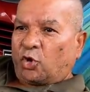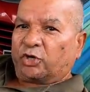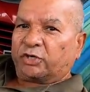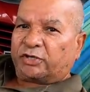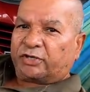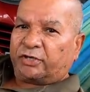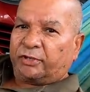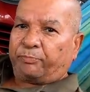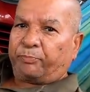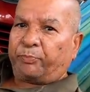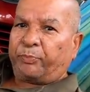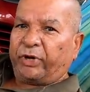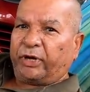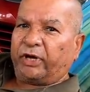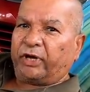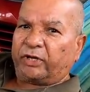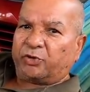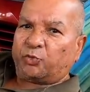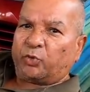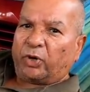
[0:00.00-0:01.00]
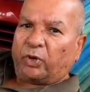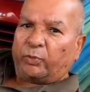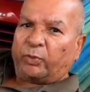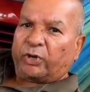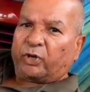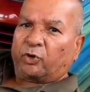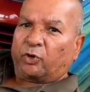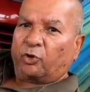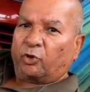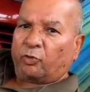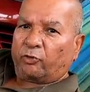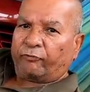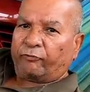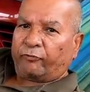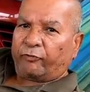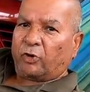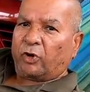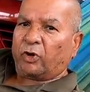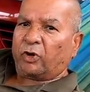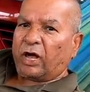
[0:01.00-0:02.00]
us the page where we could look
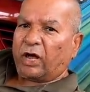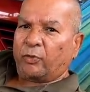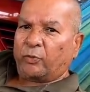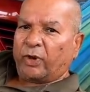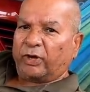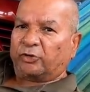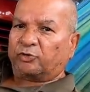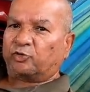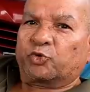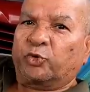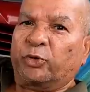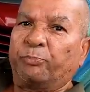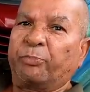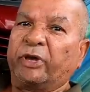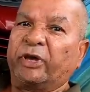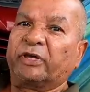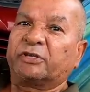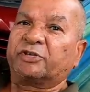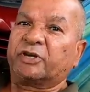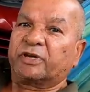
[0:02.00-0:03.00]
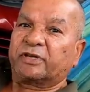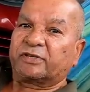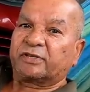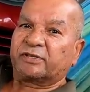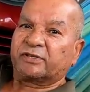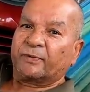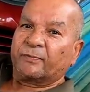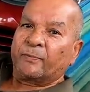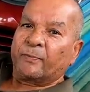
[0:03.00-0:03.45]
for, and I went through the pages.